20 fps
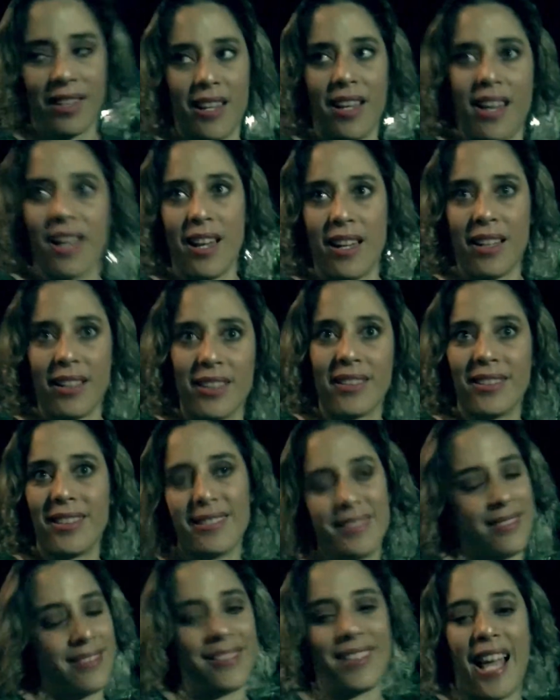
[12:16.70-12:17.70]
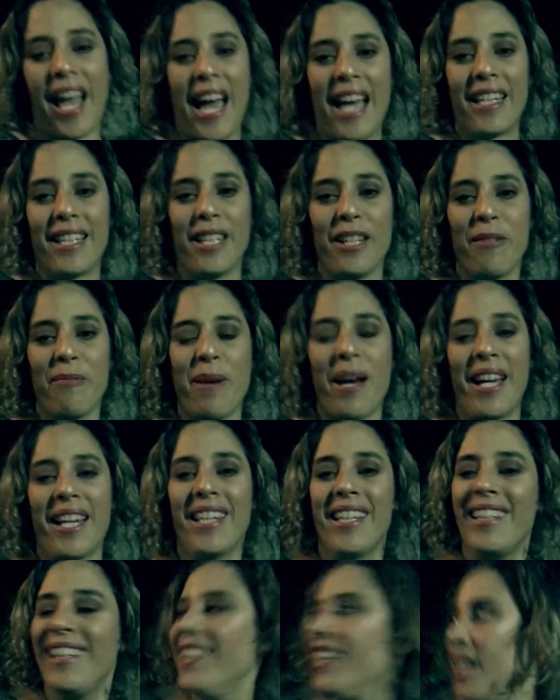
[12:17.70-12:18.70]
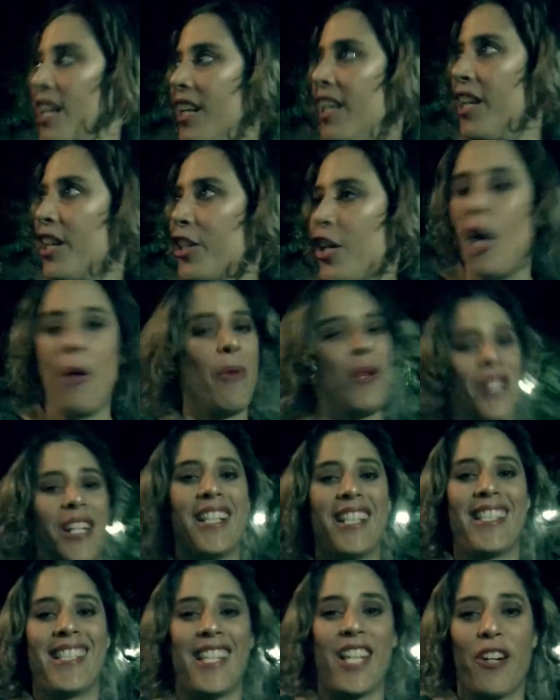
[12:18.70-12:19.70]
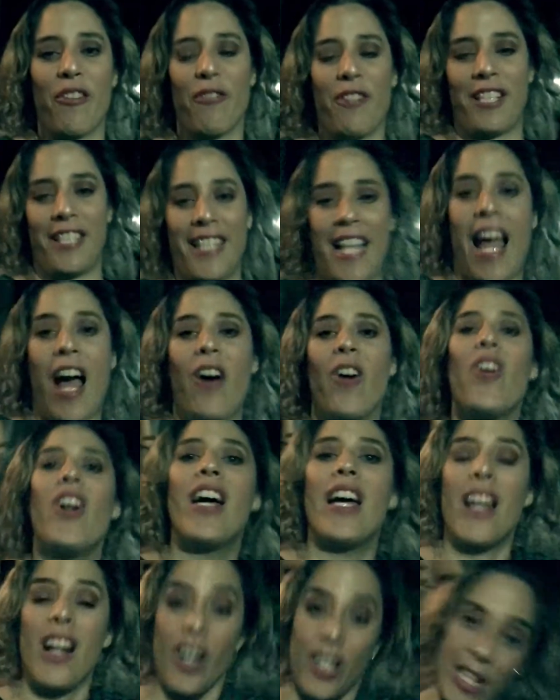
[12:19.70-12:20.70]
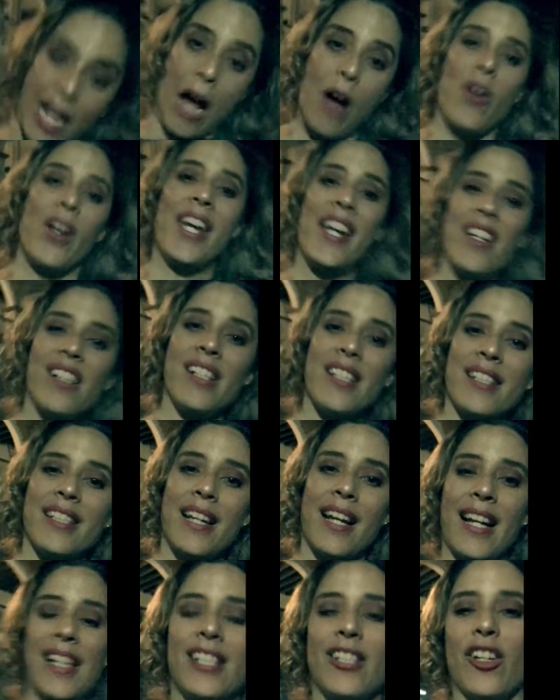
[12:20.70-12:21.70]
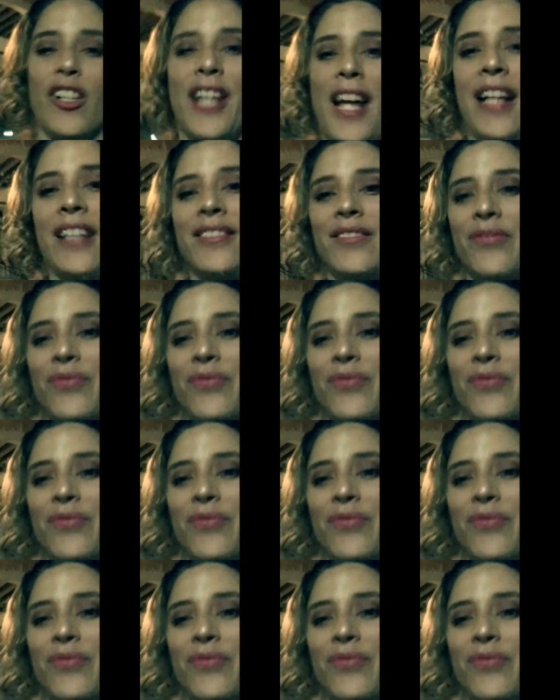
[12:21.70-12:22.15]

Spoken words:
uh, I did my community service now. Now, here is the casona.